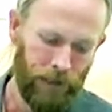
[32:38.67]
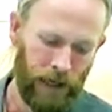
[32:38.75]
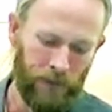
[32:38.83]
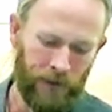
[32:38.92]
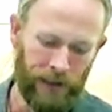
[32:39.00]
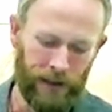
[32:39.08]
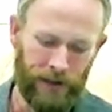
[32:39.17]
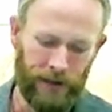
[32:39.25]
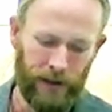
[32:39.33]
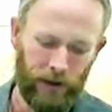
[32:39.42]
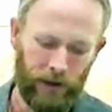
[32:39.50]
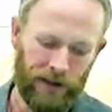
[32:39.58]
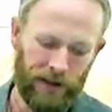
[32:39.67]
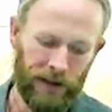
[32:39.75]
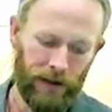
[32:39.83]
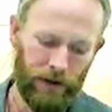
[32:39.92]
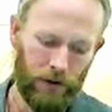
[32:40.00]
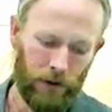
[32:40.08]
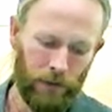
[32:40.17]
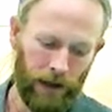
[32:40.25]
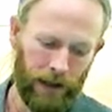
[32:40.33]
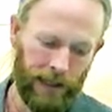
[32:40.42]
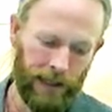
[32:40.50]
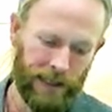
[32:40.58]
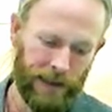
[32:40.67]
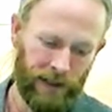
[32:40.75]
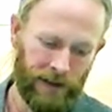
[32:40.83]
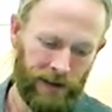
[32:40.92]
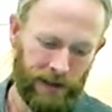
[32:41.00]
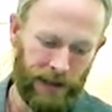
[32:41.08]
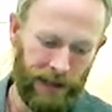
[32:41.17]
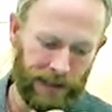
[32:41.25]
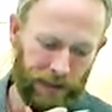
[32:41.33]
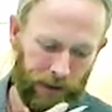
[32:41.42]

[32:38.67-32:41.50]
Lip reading: objects. I also did a cool podcast. I mentioned this last time.